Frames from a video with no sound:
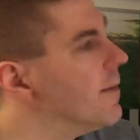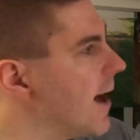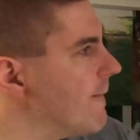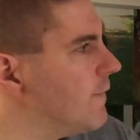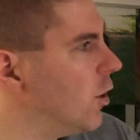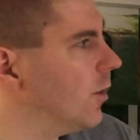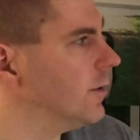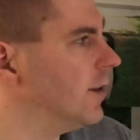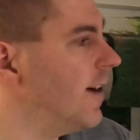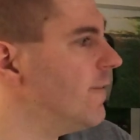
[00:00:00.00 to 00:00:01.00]
Not far
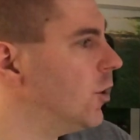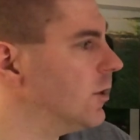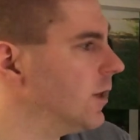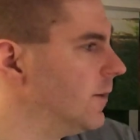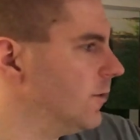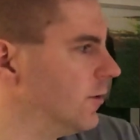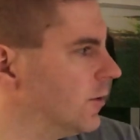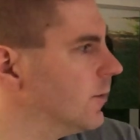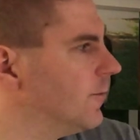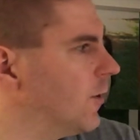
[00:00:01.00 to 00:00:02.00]
enough
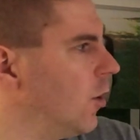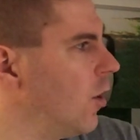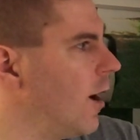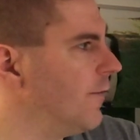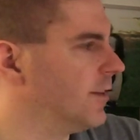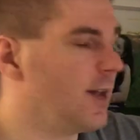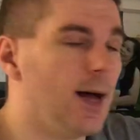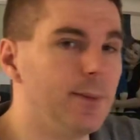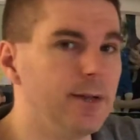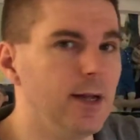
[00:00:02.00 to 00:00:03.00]
to fall off the
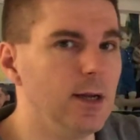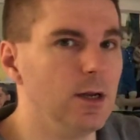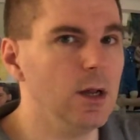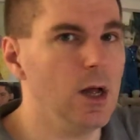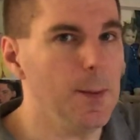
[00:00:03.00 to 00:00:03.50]
top 10,